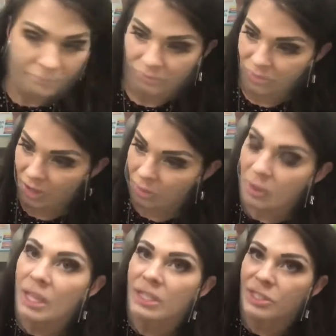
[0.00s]
No?
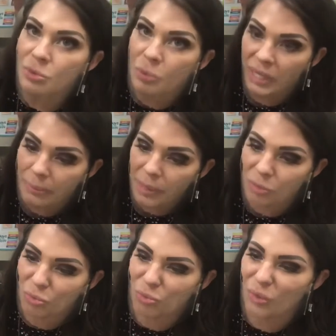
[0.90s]
So what
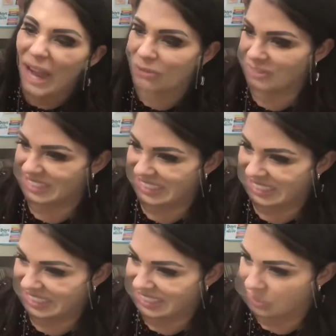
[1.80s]
about
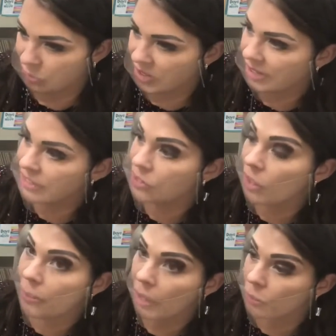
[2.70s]
rounding? What do you guys
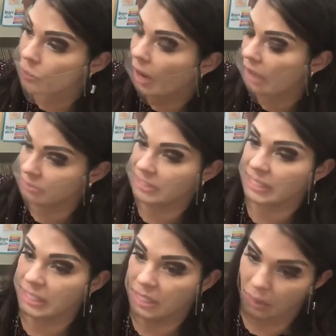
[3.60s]
know about
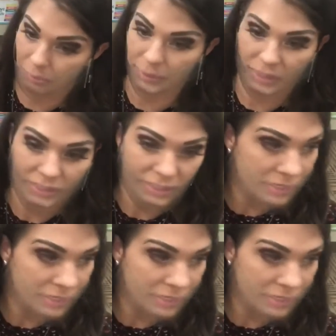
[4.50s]
rounding numbers?